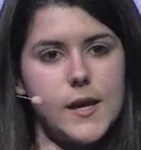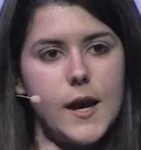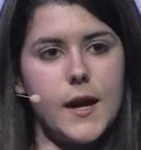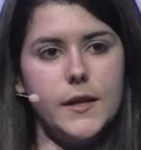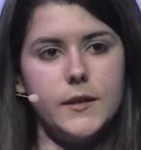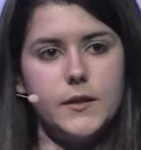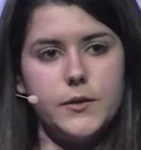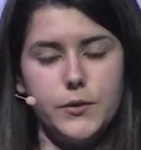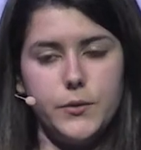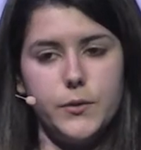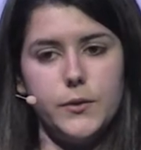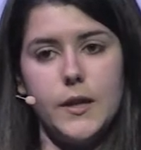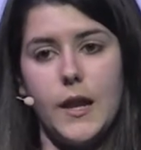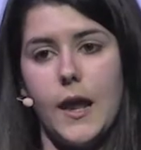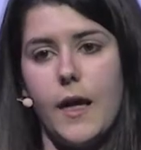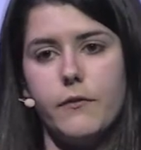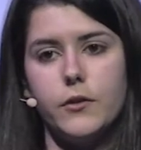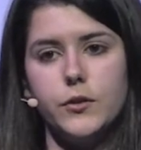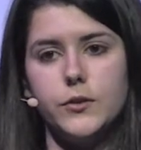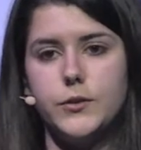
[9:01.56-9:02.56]
side to the
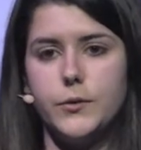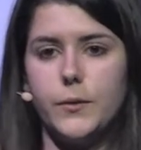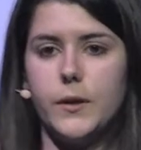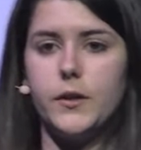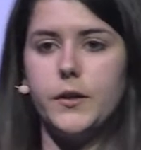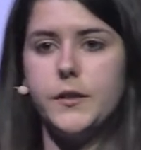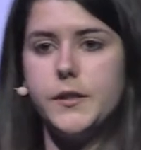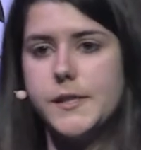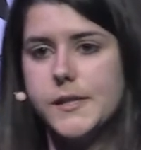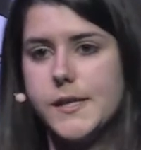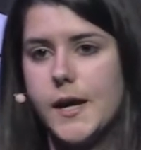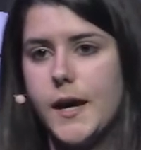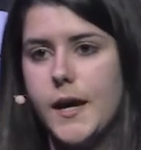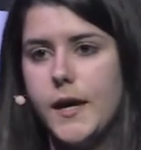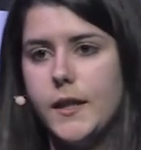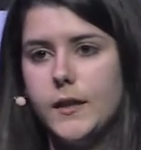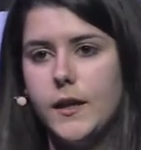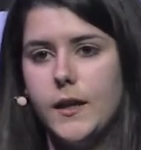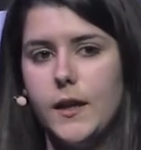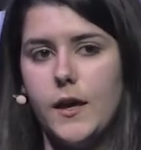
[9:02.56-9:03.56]
level to another
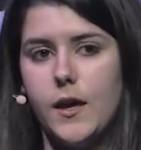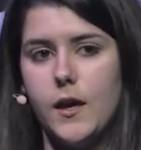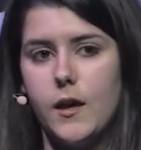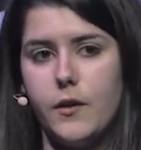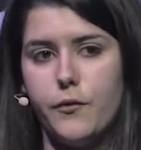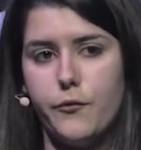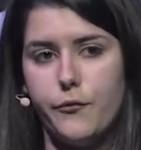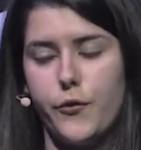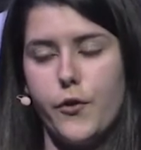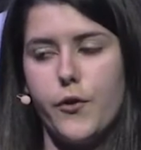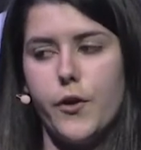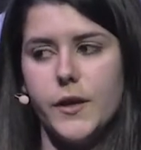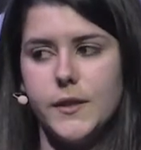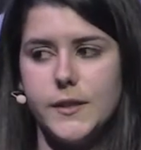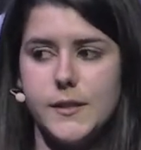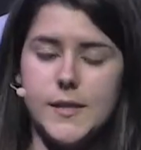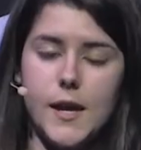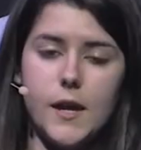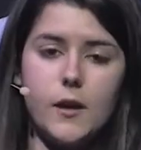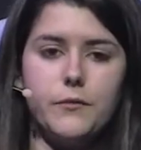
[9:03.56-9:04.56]
side. For
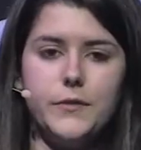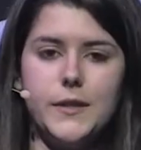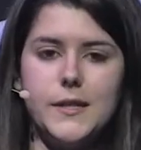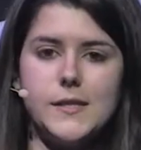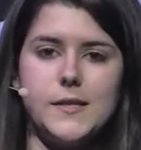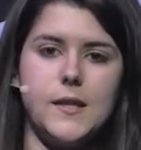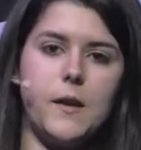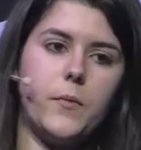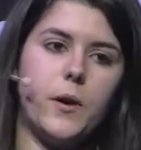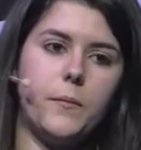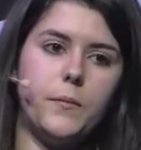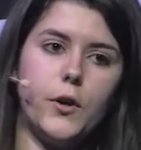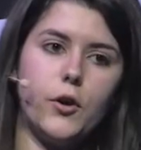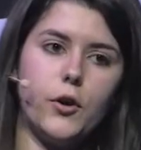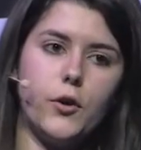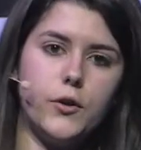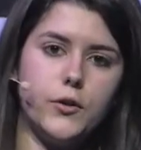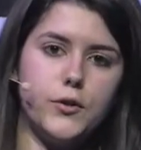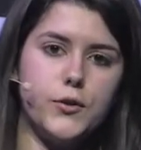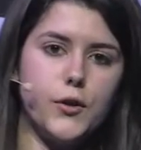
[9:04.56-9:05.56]
the sake of this demo, I'm
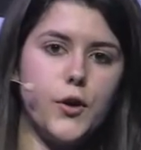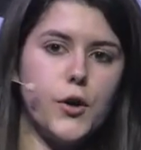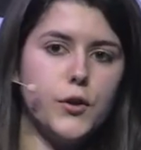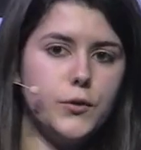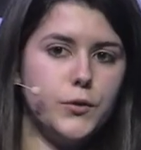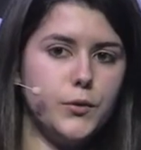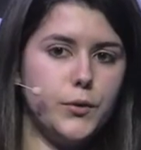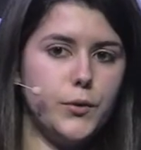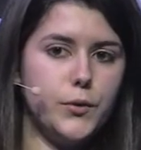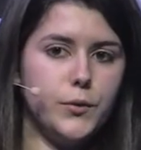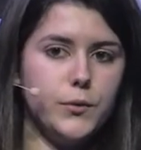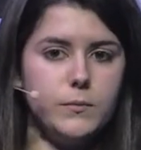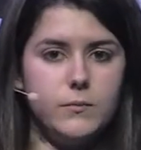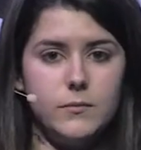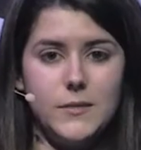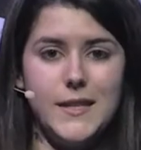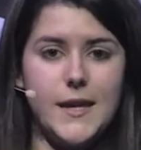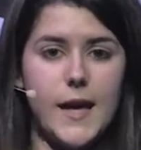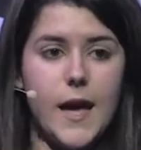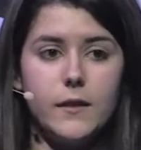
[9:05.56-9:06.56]
not going to go to
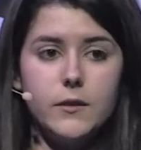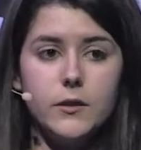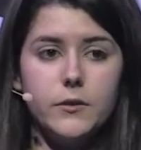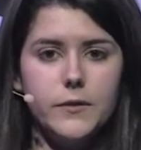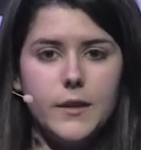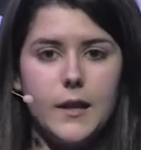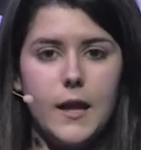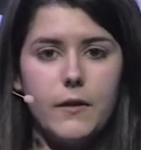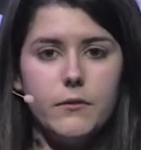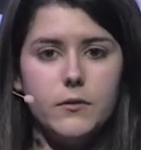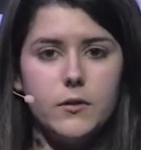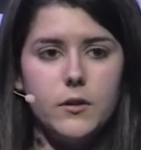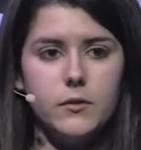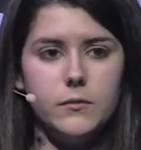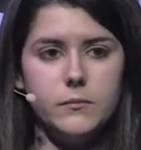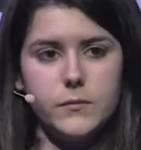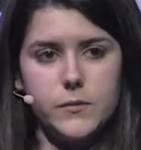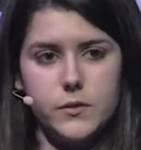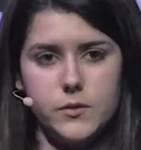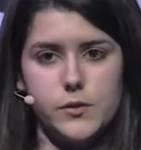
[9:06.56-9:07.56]
the end of the
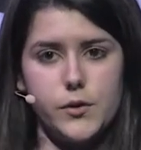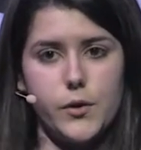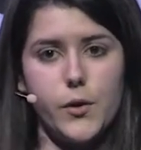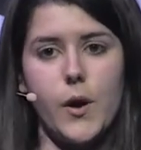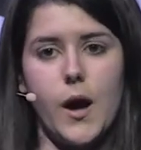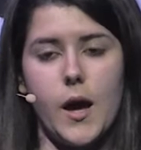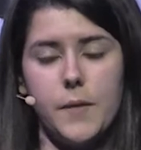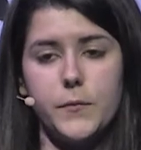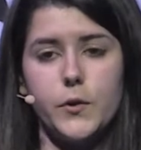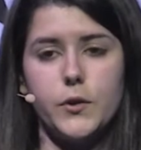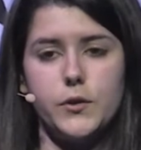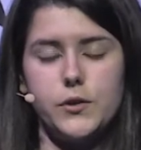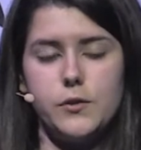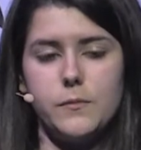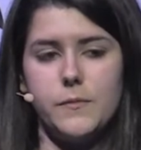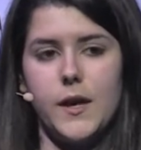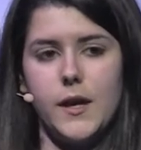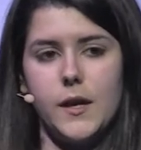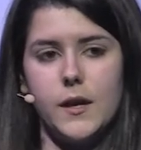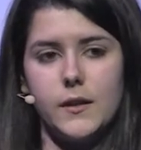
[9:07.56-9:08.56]
level. So I'm going
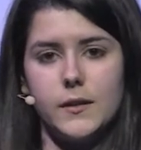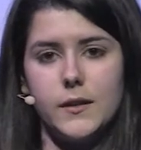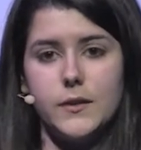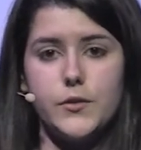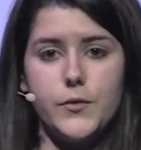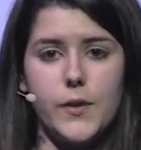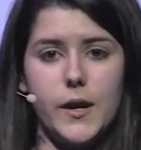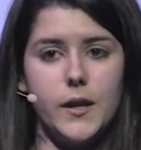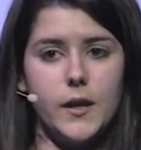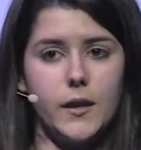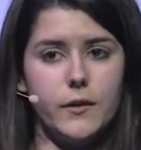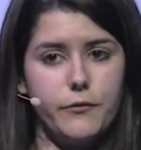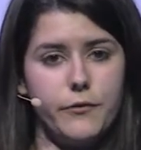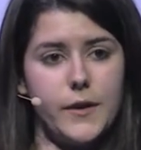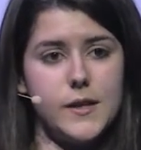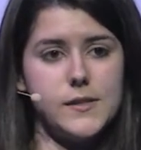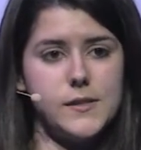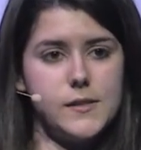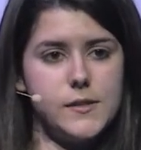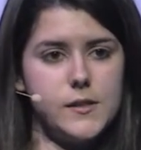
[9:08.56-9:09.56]
to make the training
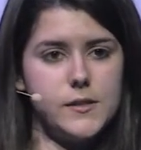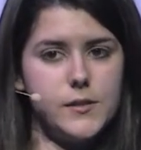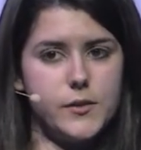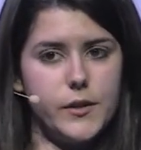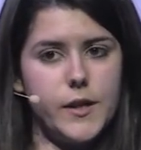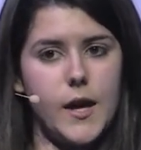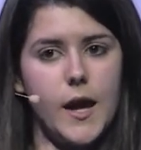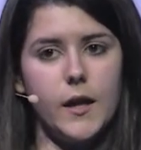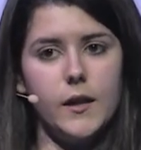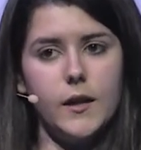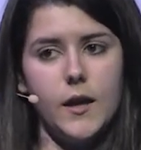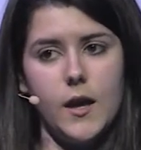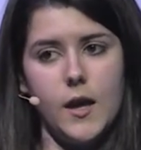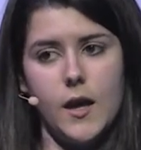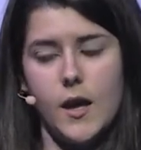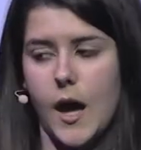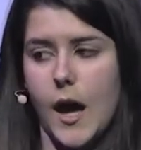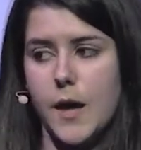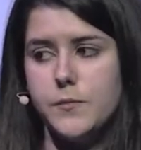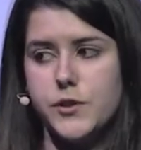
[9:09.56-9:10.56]
faster so that
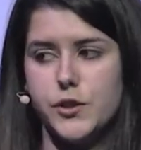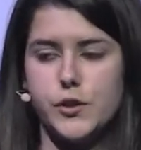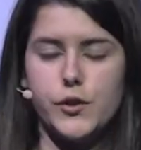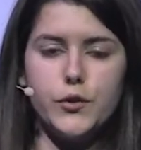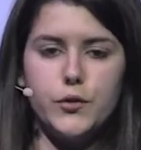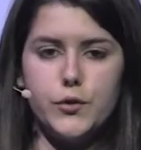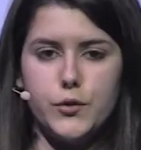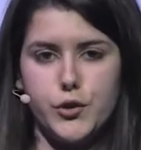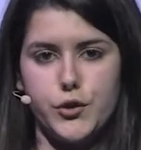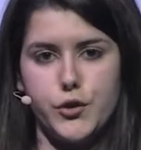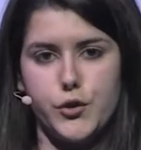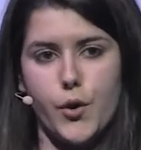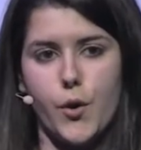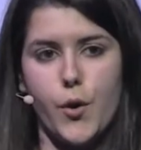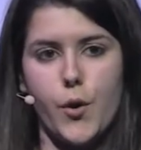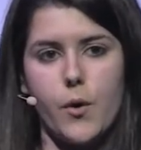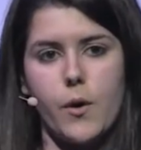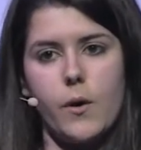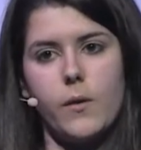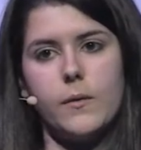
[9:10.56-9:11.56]
I'm just going to
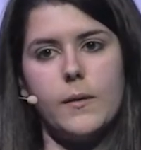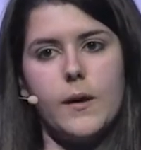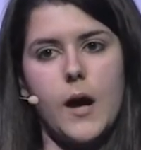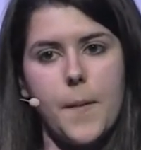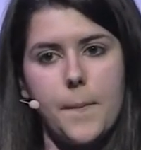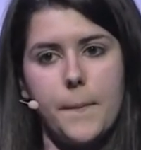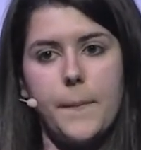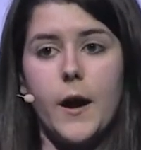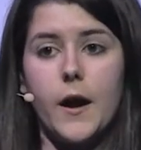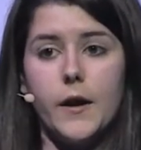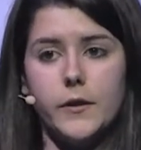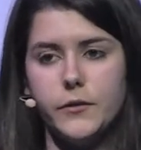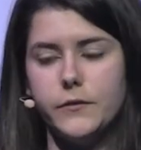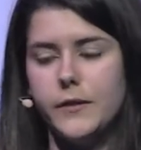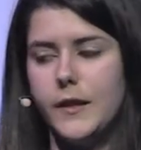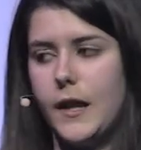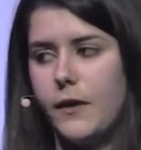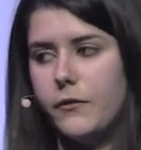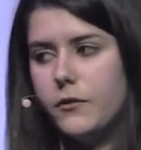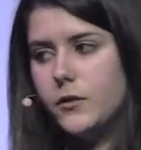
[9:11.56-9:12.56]
show a part
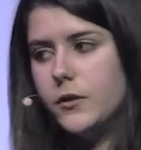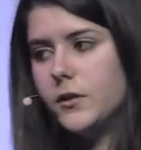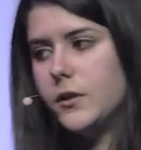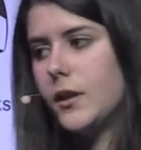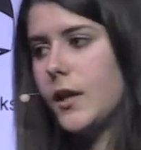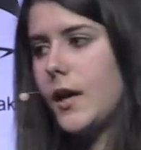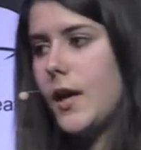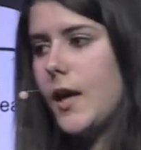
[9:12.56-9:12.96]
of the level.